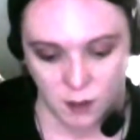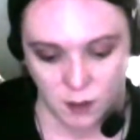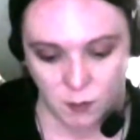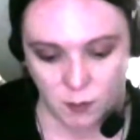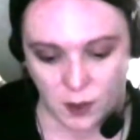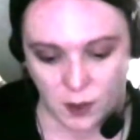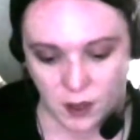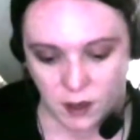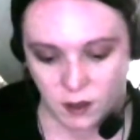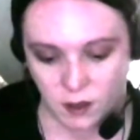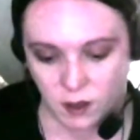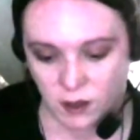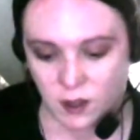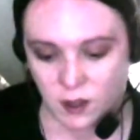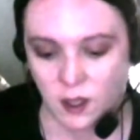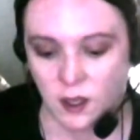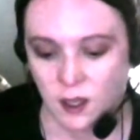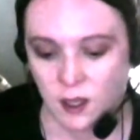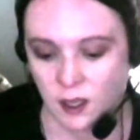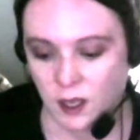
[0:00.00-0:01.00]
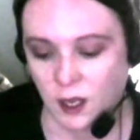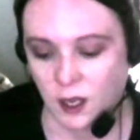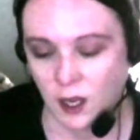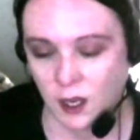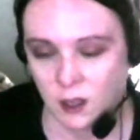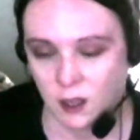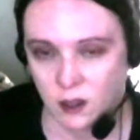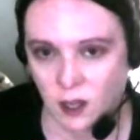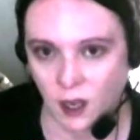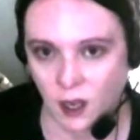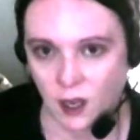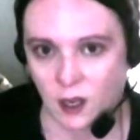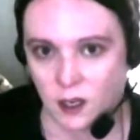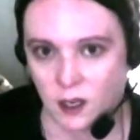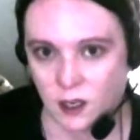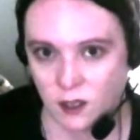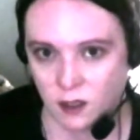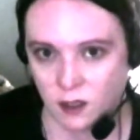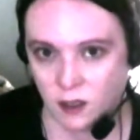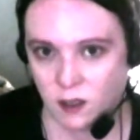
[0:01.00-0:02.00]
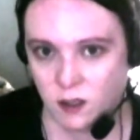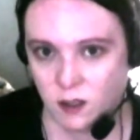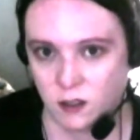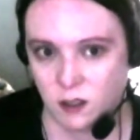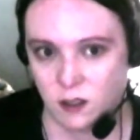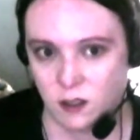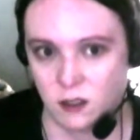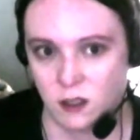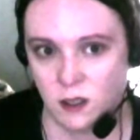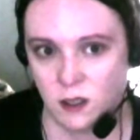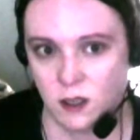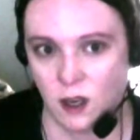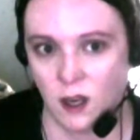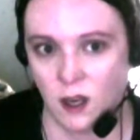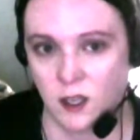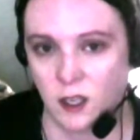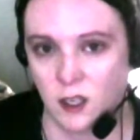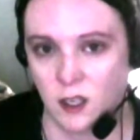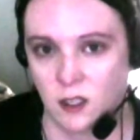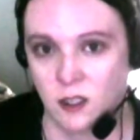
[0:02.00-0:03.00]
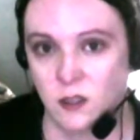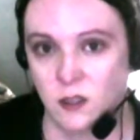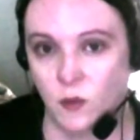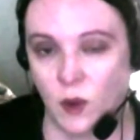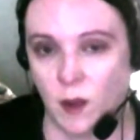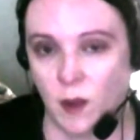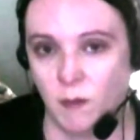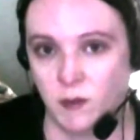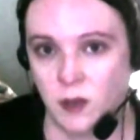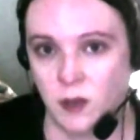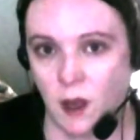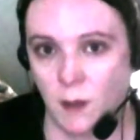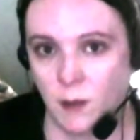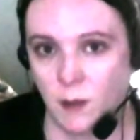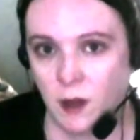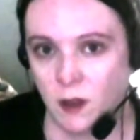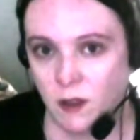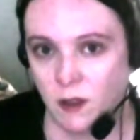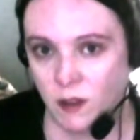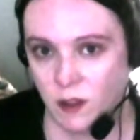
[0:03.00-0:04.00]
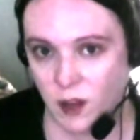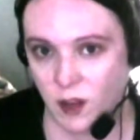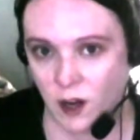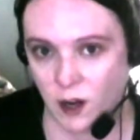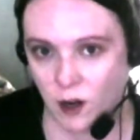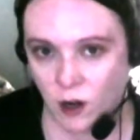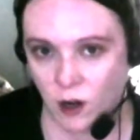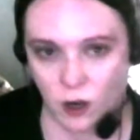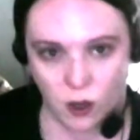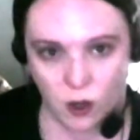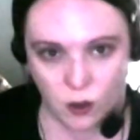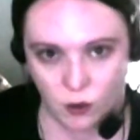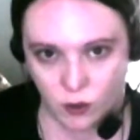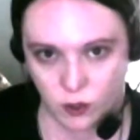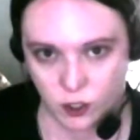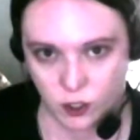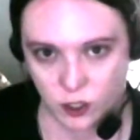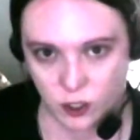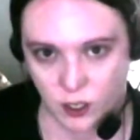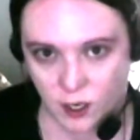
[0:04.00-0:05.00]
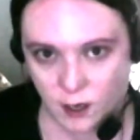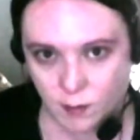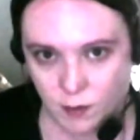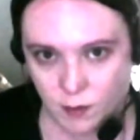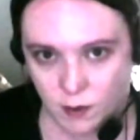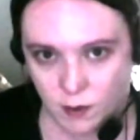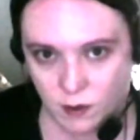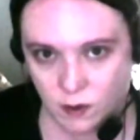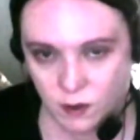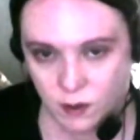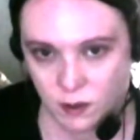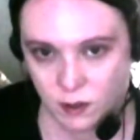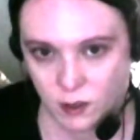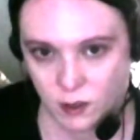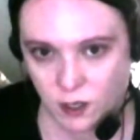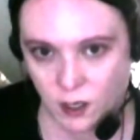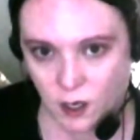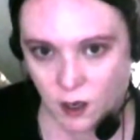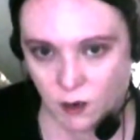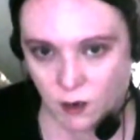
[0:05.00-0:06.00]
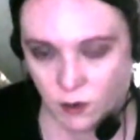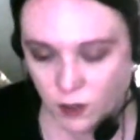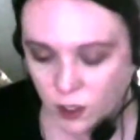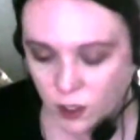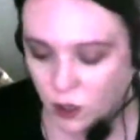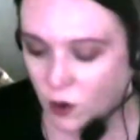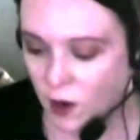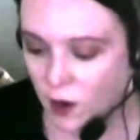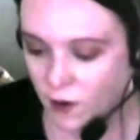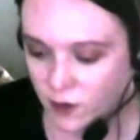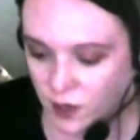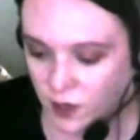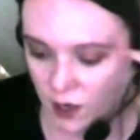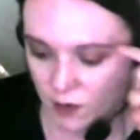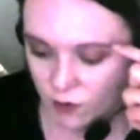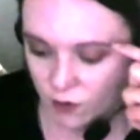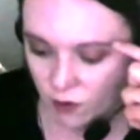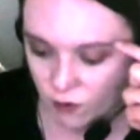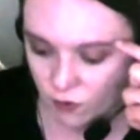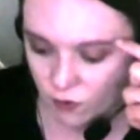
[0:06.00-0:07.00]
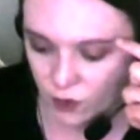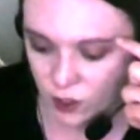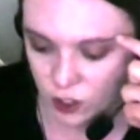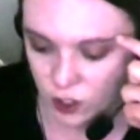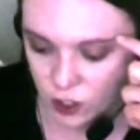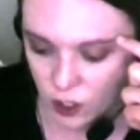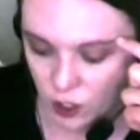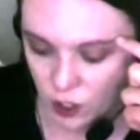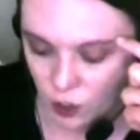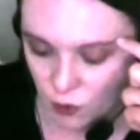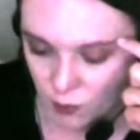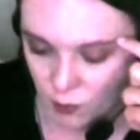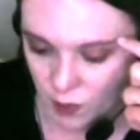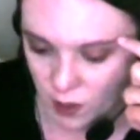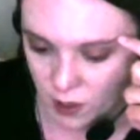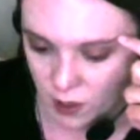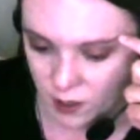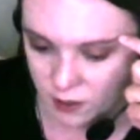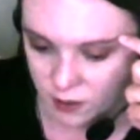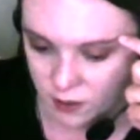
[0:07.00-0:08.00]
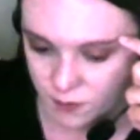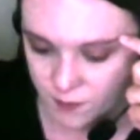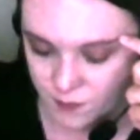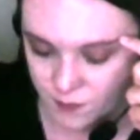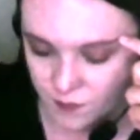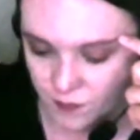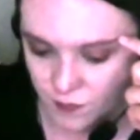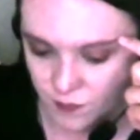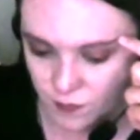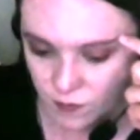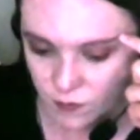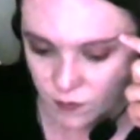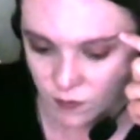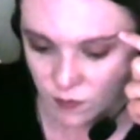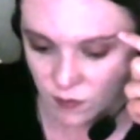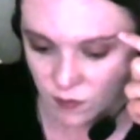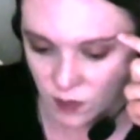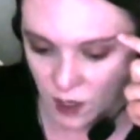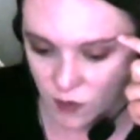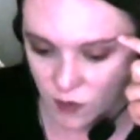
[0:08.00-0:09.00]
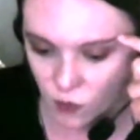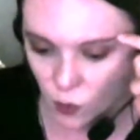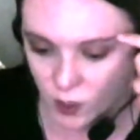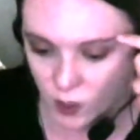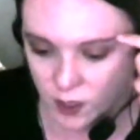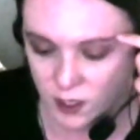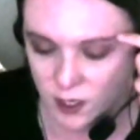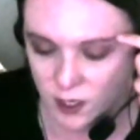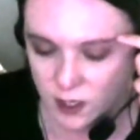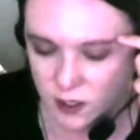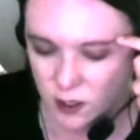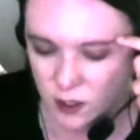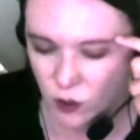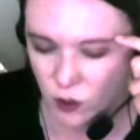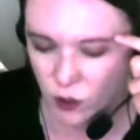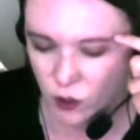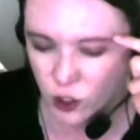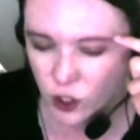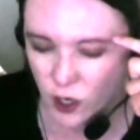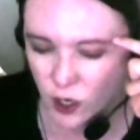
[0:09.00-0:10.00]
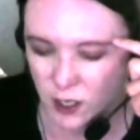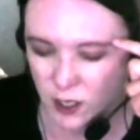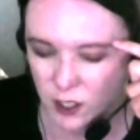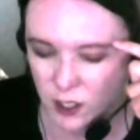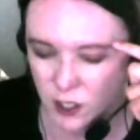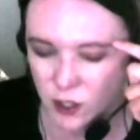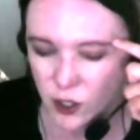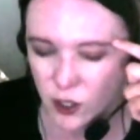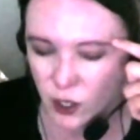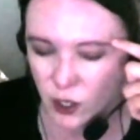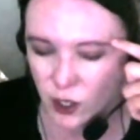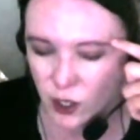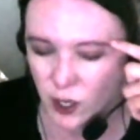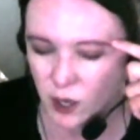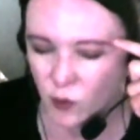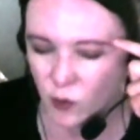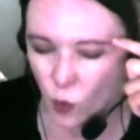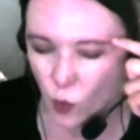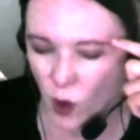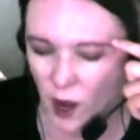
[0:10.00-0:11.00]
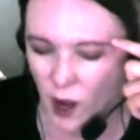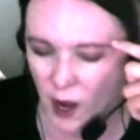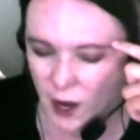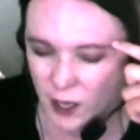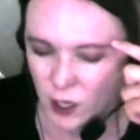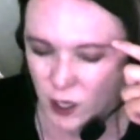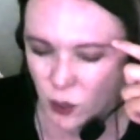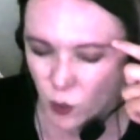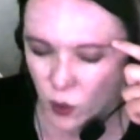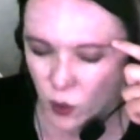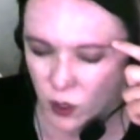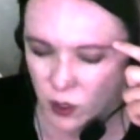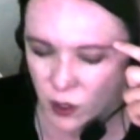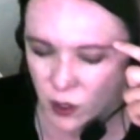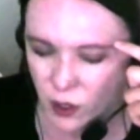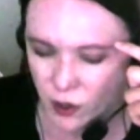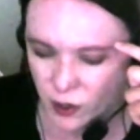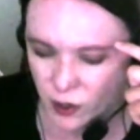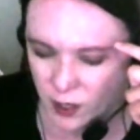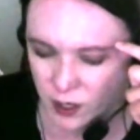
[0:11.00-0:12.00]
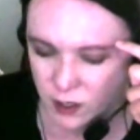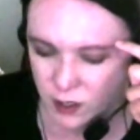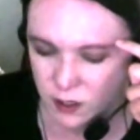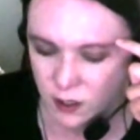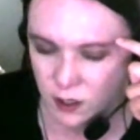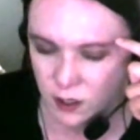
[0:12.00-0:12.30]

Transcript: But the key thing in this is to not get swept up in their whole trip. You have to have this vision in your mind of what it is you're trying to learn and why you want to learn it.